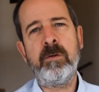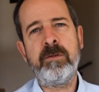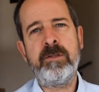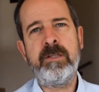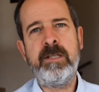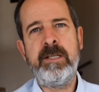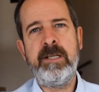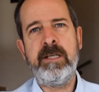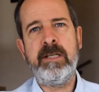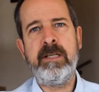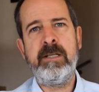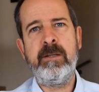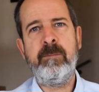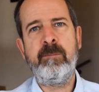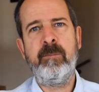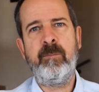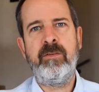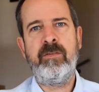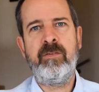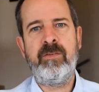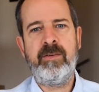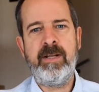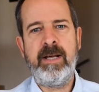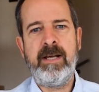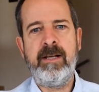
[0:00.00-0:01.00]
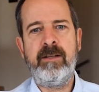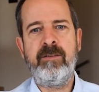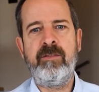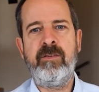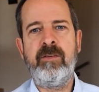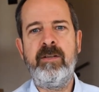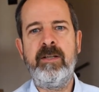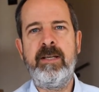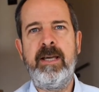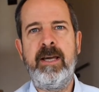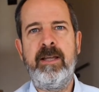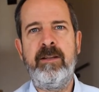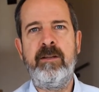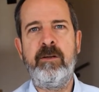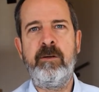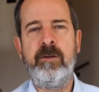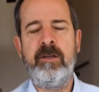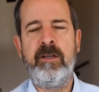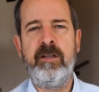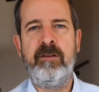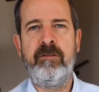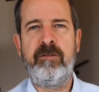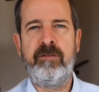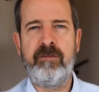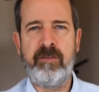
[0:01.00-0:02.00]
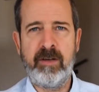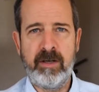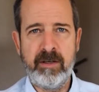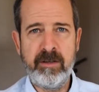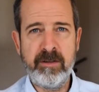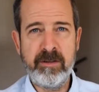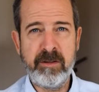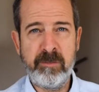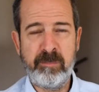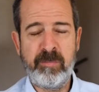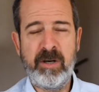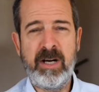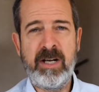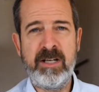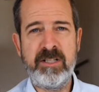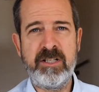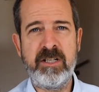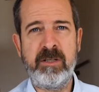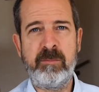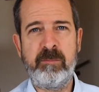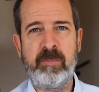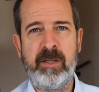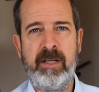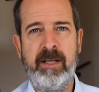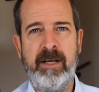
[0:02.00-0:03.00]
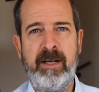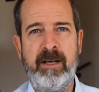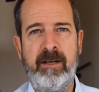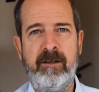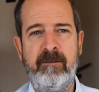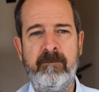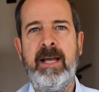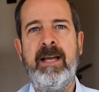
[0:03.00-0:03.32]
team stands together in front of the project plan